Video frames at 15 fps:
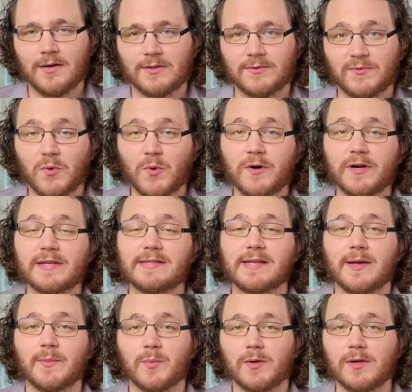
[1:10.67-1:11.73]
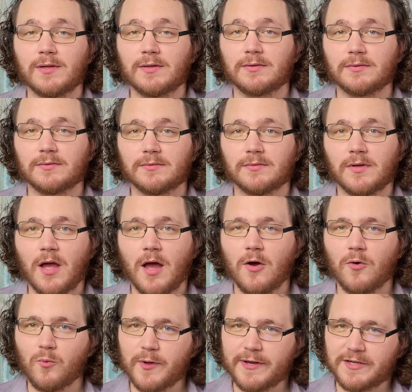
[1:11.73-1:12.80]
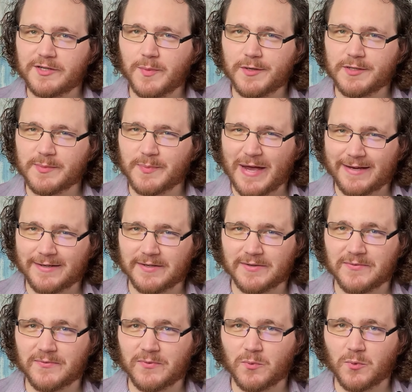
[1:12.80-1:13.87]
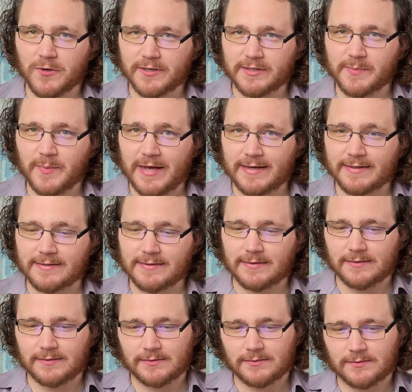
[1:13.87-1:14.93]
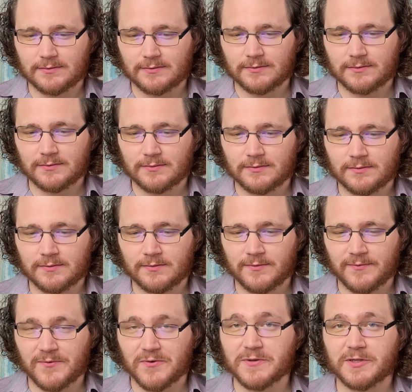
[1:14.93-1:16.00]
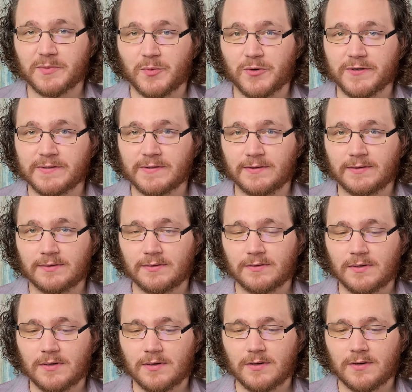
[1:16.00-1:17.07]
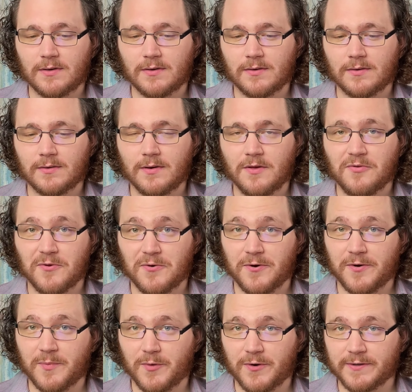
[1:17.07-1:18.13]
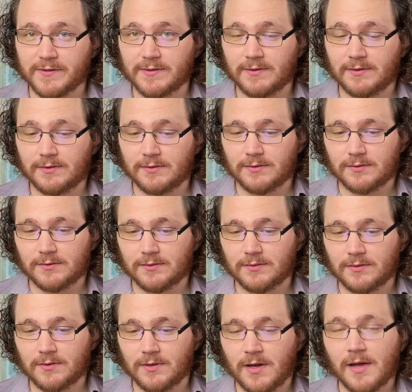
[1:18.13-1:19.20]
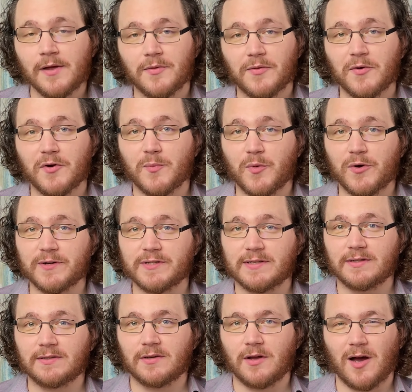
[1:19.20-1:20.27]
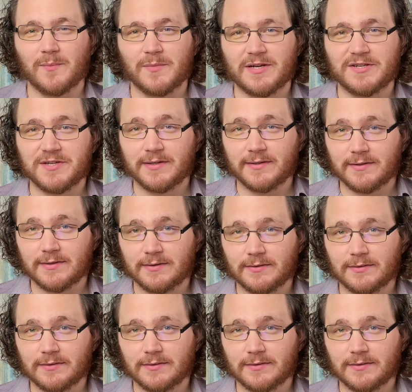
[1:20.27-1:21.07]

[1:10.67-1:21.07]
For example, which perspective works best? First person? Third person? Third person omniscient?